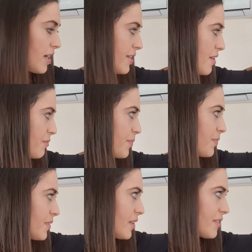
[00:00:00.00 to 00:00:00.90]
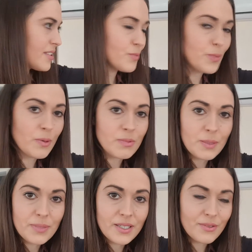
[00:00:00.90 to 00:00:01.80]
I know this would probably
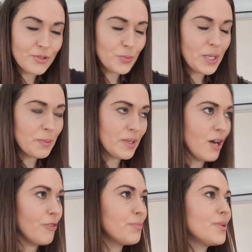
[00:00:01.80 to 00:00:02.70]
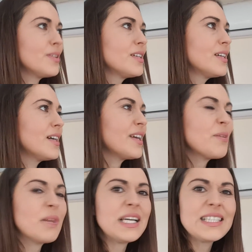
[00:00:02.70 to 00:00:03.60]
pee a few people off, but I don't
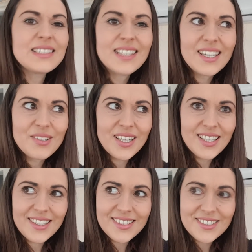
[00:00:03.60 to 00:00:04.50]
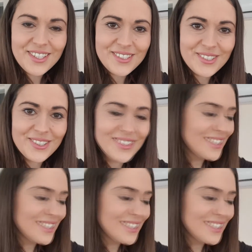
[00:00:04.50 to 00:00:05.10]
mind. I quite like this jigsaw.